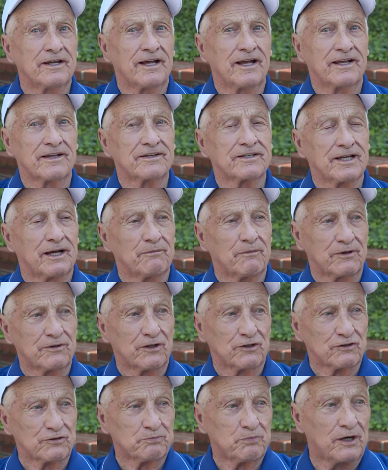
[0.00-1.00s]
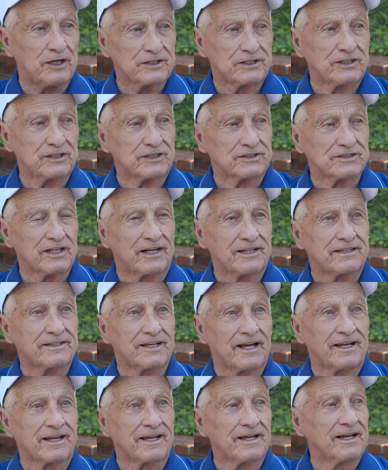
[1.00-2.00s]
And some of those punches I
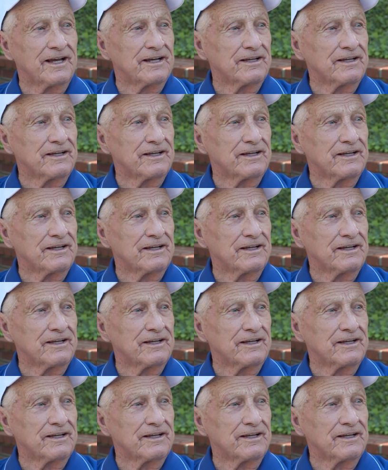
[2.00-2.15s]
take,